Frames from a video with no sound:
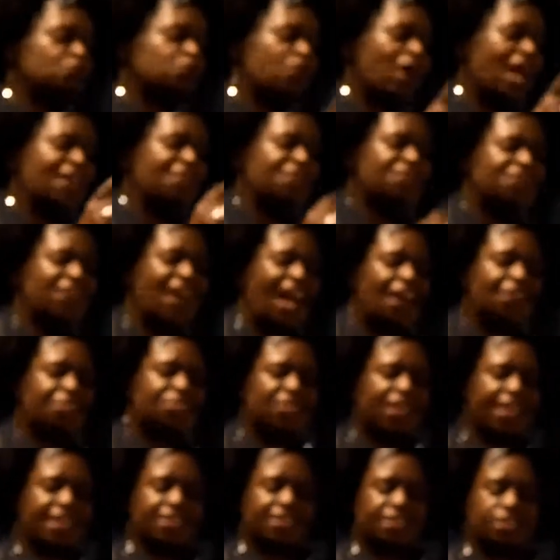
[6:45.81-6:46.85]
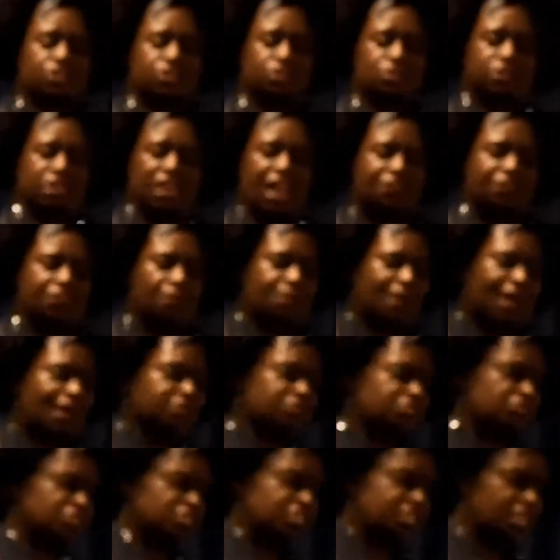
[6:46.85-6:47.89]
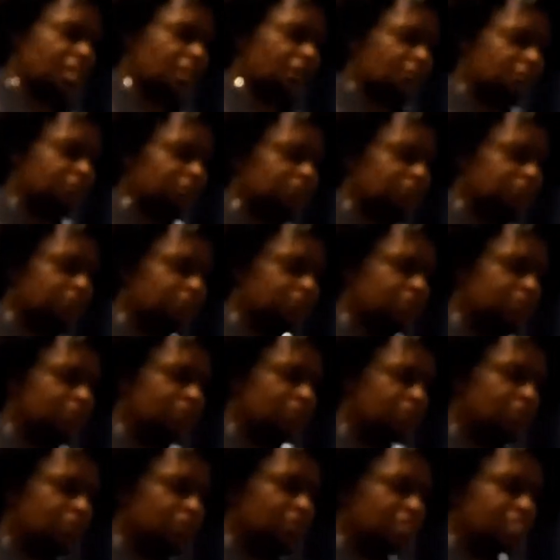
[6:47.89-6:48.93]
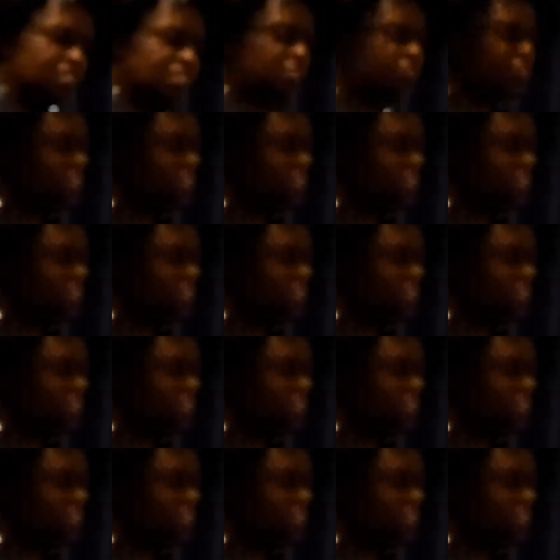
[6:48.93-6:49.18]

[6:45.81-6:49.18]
write 5 things that you love about yourself. So